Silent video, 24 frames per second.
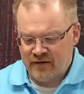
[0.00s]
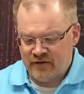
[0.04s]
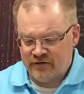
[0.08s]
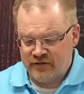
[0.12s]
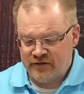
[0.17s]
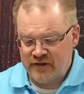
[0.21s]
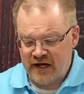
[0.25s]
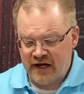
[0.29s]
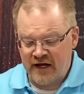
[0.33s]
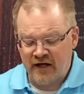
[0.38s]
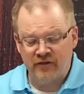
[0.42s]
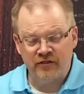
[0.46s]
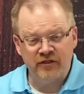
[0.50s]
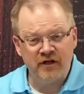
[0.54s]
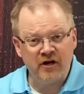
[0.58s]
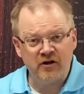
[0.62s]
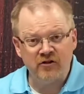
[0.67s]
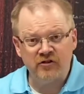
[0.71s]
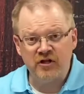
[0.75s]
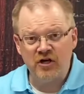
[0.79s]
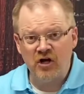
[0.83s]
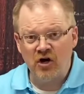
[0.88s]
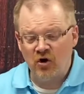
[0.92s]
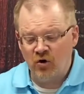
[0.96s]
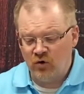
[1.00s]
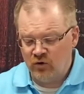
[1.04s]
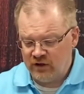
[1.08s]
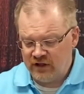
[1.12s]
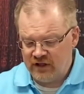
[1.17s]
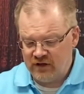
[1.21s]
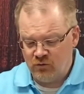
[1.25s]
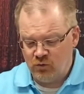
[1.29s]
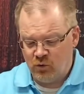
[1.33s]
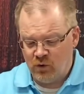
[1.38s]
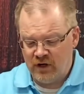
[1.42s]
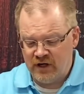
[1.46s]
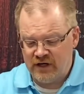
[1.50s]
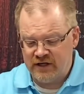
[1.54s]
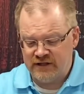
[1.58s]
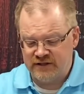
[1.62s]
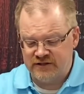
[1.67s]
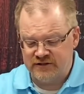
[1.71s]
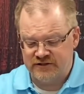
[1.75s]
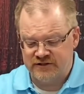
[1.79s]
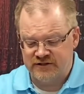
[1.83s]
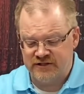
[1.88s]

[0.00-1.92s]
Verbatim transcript: Now, they're the only ones